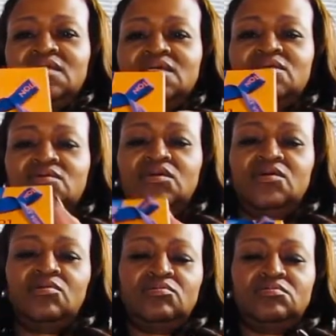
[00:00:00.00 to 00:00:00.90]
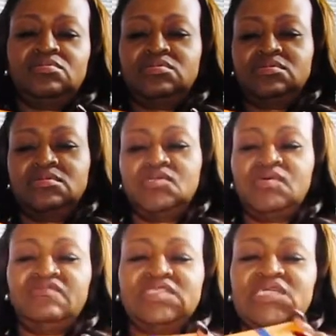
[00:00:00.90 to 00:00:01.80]
You know,
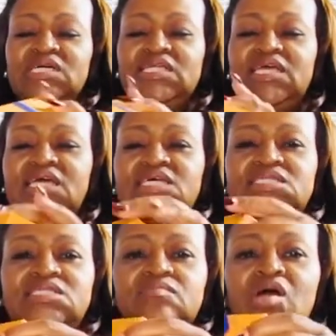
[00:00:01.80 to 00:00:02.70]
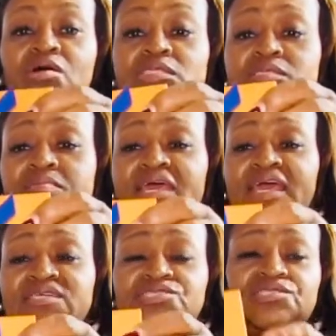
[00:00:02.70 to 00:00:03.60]
Louis Vuitton has some awesome
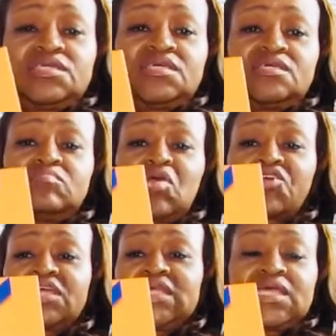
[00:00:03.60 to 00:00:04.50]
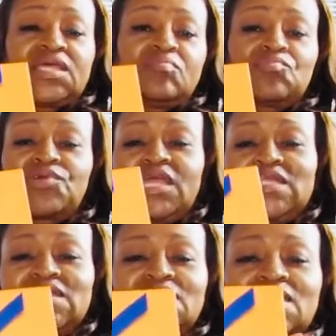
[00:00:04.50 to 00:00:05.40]
packaging and marketing and branding.